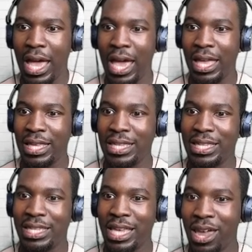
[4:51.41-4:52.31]

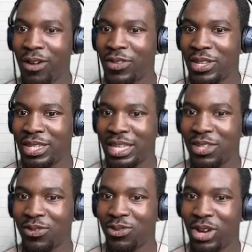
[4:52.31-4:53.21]
and day after
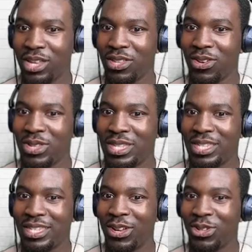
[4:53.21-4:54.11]
successful trade,
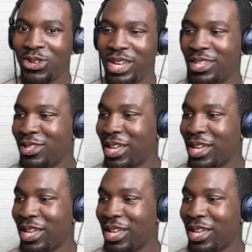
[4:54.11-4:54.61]
no trading.